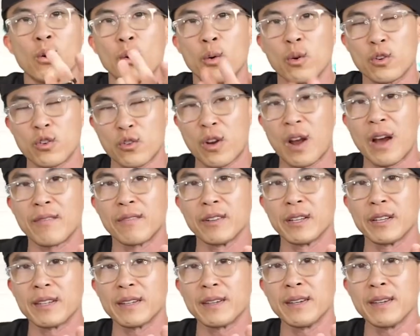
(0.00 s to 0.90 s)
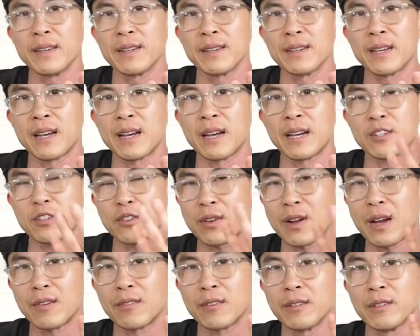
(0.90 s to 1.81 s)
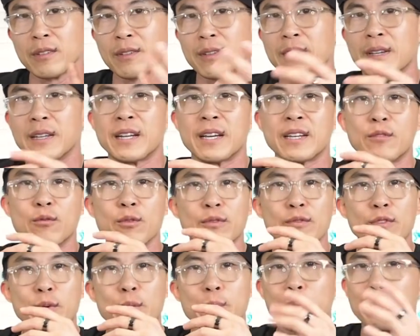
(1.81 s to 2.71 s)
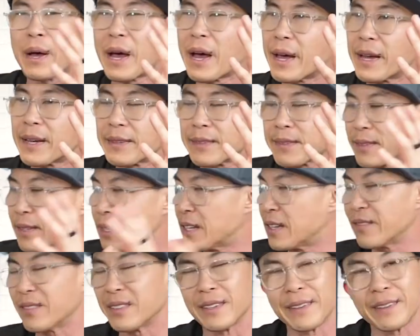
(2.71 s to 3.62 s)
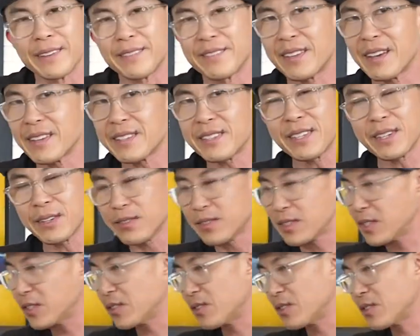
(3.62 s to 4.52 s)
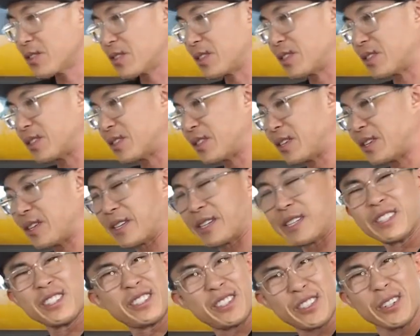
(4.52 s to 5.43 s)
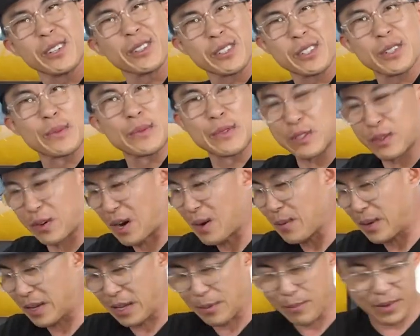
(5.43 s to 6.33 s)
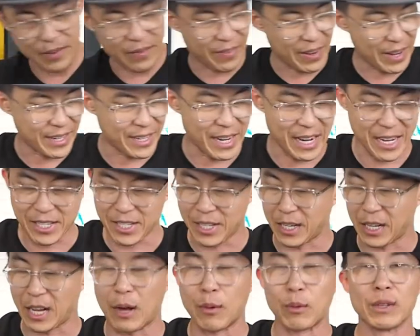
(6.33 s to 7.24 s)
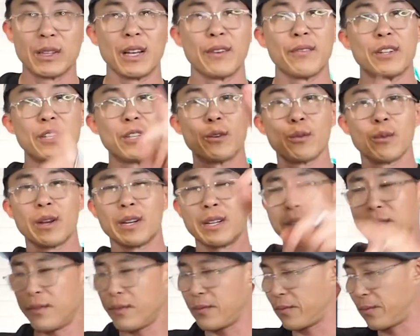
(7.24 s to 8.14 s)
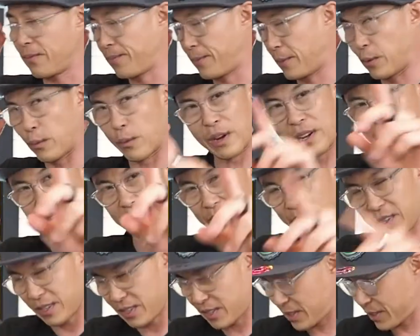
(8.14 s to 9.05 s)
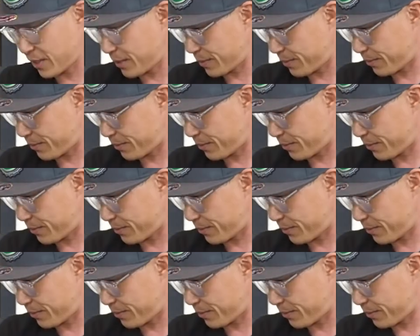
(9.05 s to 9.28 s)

or traveling, I travel and I review bags. If that sounds interesting to you, consider subscribing. It'd be fantastic. I would love it. You ready? You ready for this?